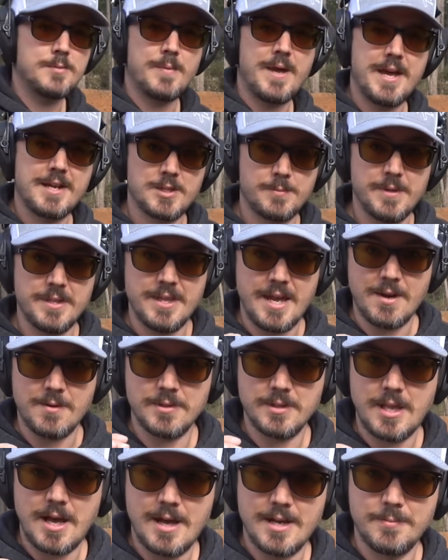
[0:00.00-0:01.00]
mags be that
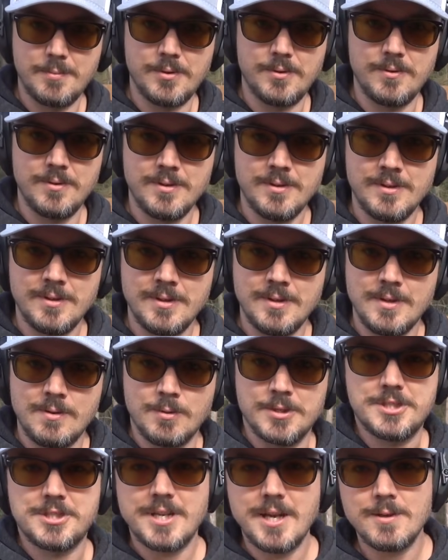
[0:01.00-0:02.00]
reliable,
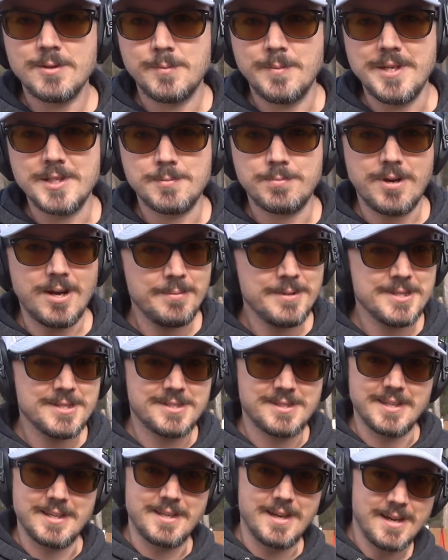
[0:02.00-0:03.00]
which tells me it's probably just
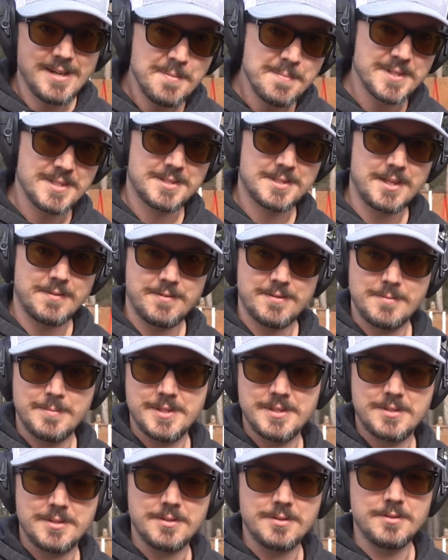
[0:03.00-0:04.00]
the gun I've been stuffing them
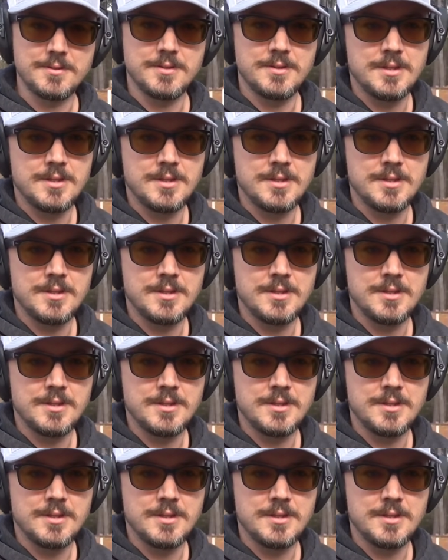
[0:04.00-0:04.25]
into.